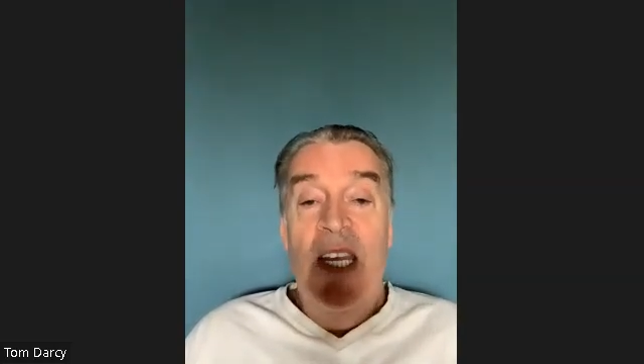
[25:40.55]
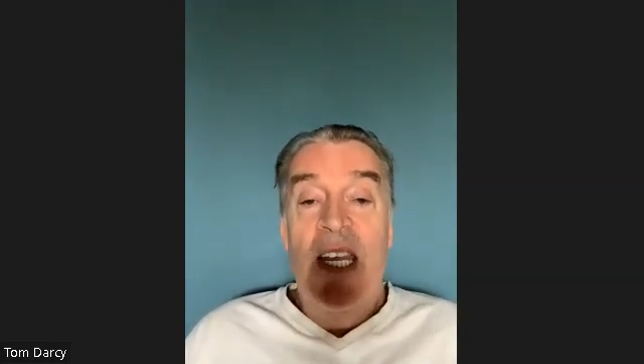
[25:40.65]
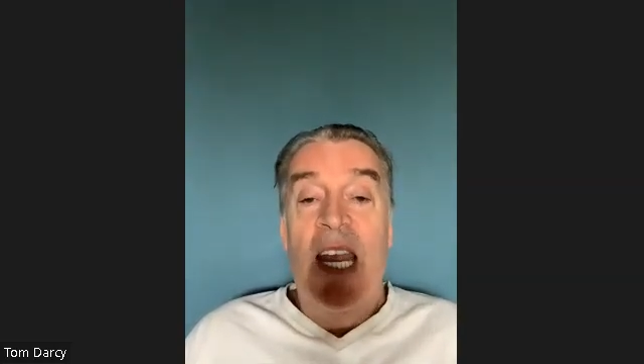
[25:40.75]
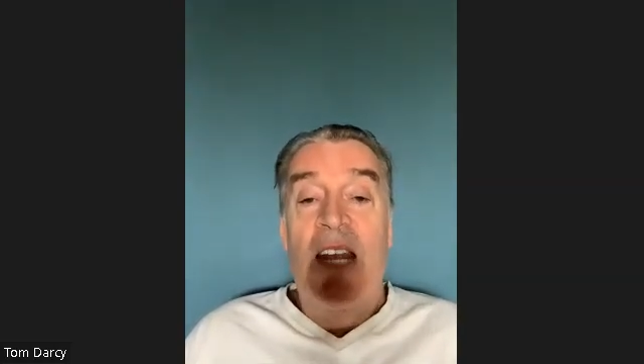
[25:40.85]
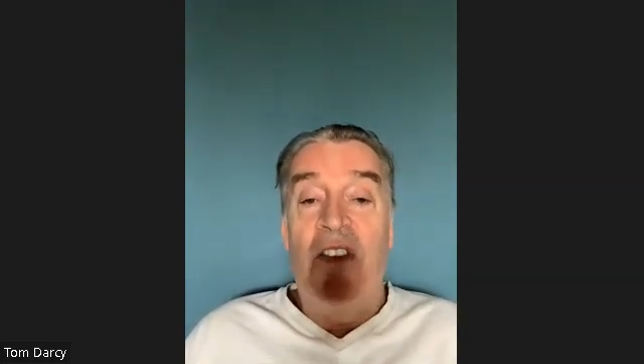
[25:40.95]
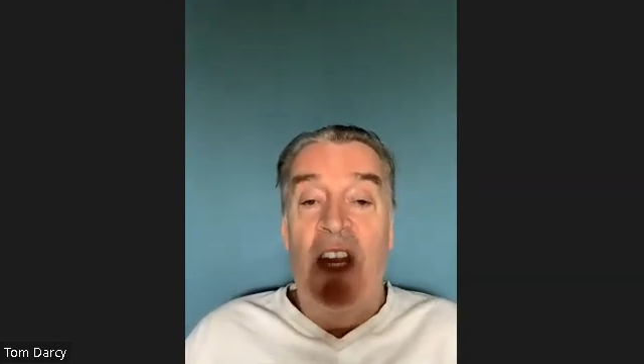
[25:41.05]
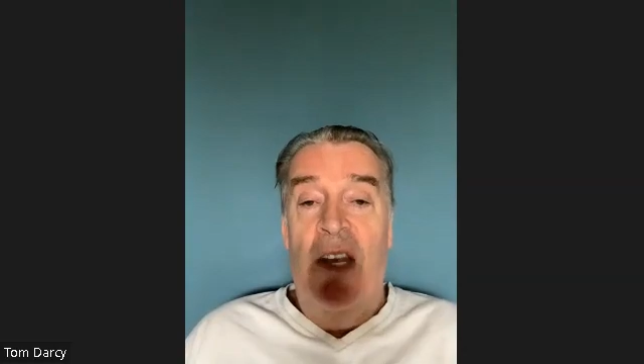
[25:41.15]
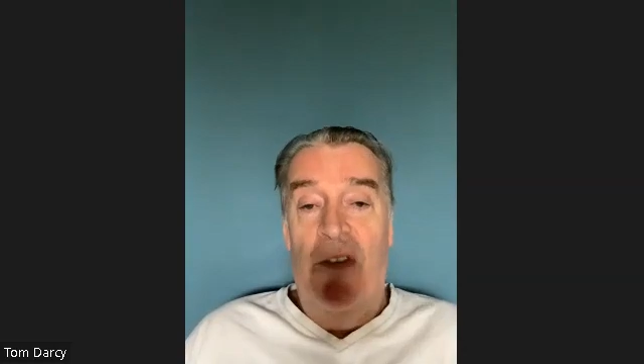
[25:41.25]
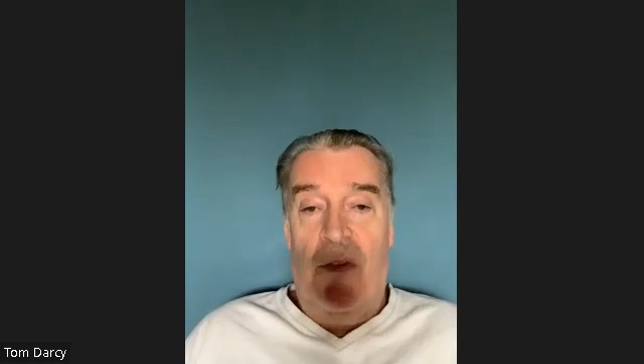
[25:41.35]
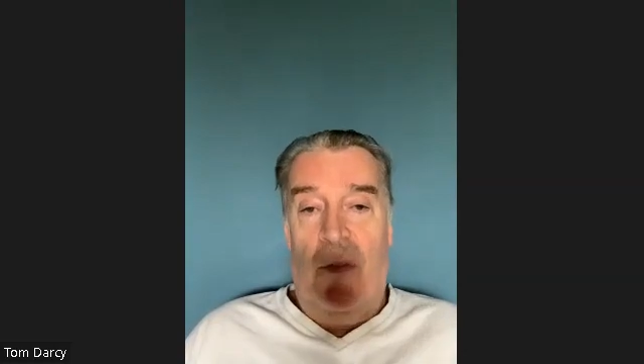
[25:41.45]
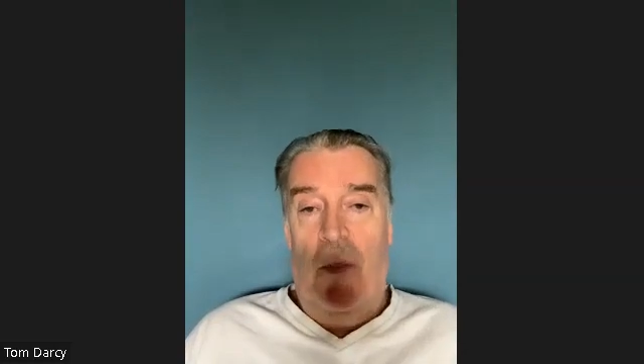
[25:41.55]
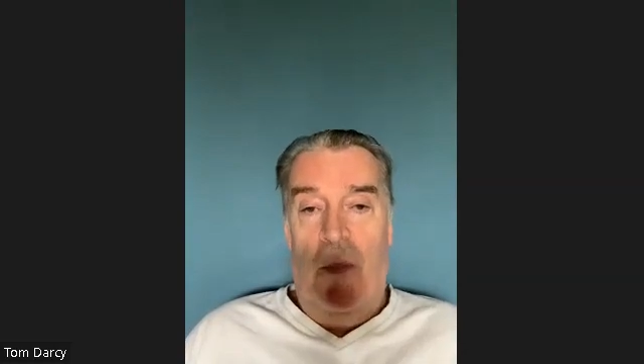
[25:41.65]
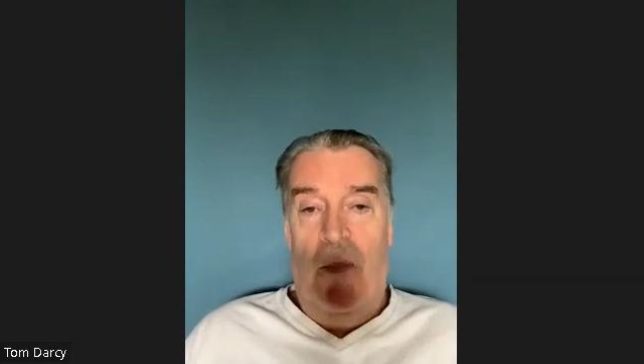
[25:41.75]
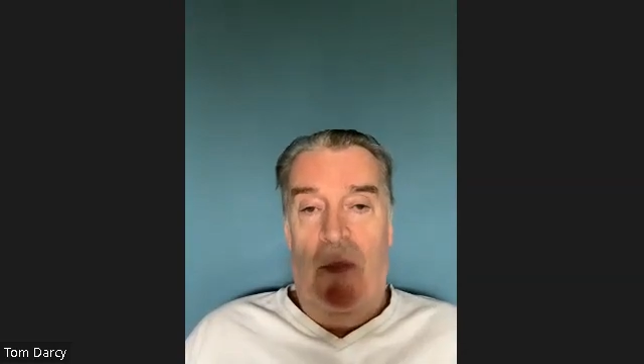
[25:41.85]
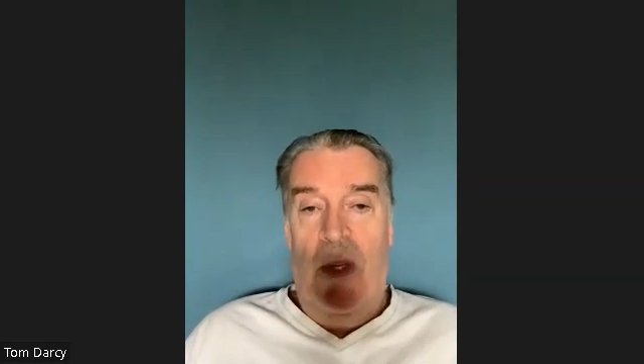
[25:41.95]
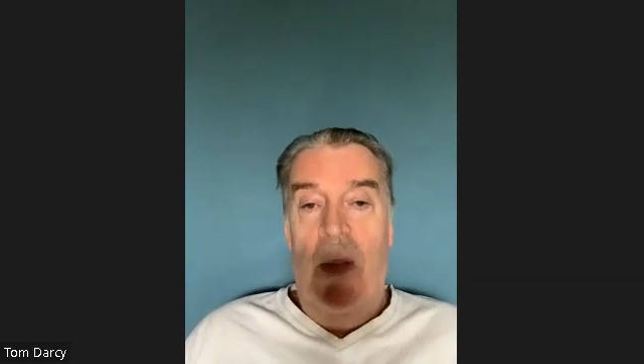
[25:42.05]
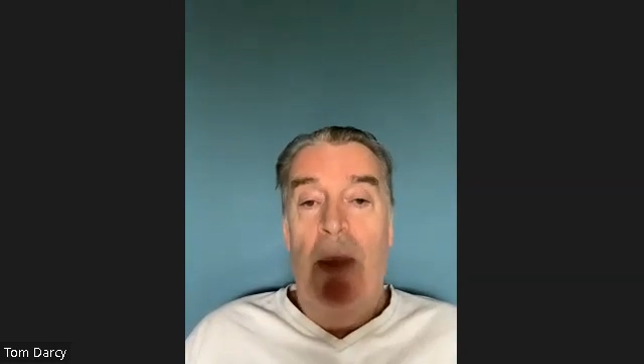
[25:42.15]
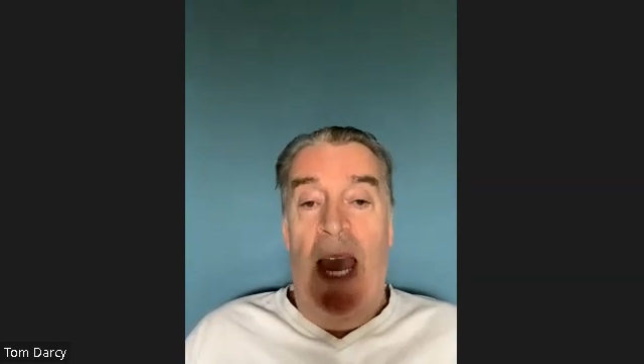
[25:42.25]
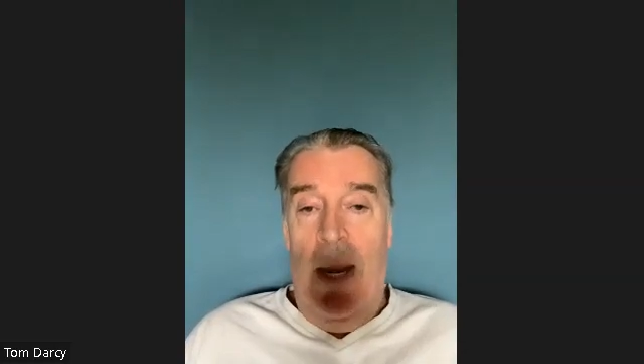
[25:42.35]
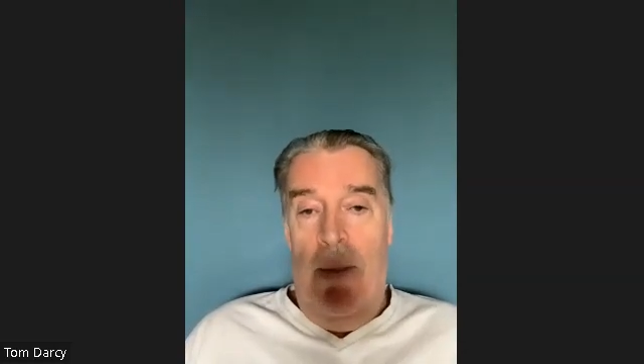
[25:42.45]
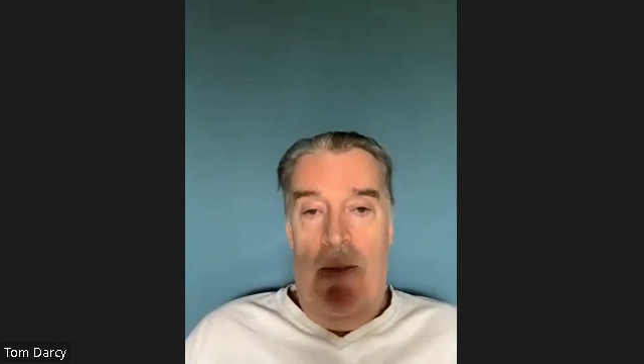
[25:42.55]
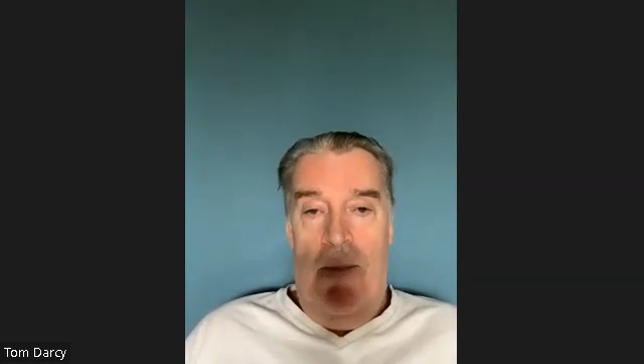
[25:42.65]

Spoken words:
yes, he is. Pay him.